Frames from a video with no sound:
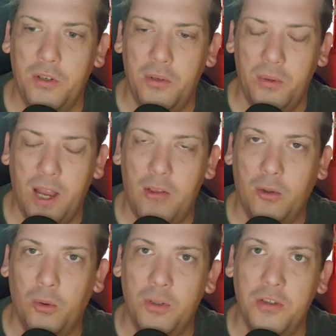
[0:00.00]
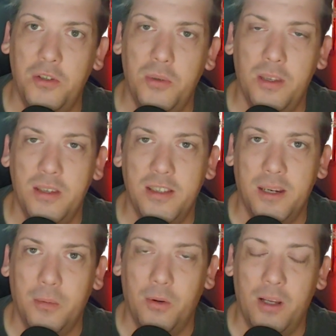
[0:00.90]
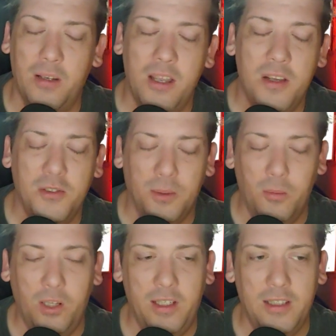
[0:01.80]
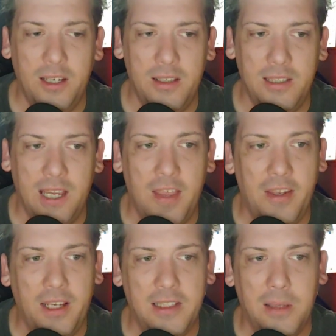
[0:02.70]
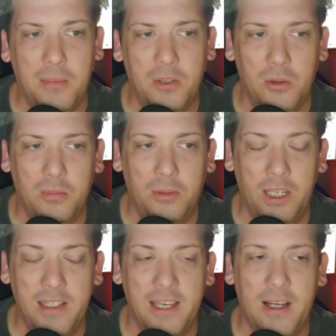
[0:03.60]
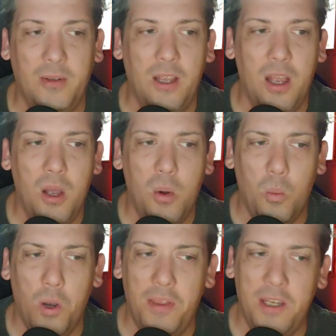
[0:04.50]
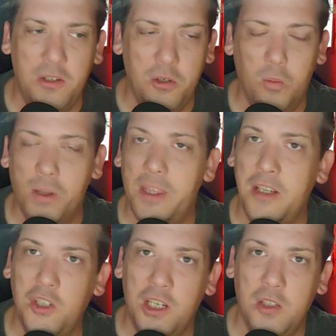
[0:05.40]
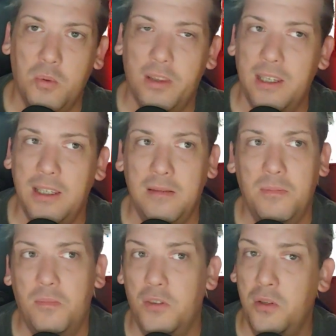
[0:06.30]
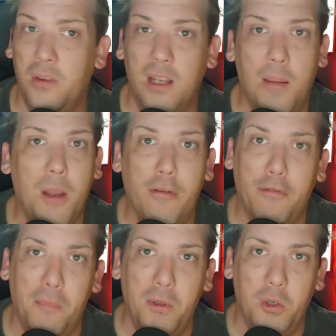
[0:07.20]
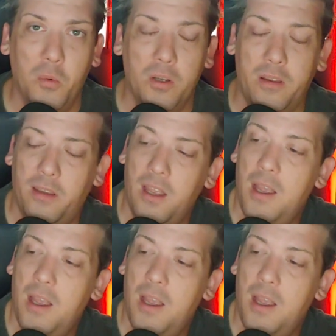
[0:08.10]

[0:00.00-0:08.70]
do, how they're going to do it this time around. So I'm really excited to see how the next episode plays out, what they do, what they change, what they do that I'm not familiar with.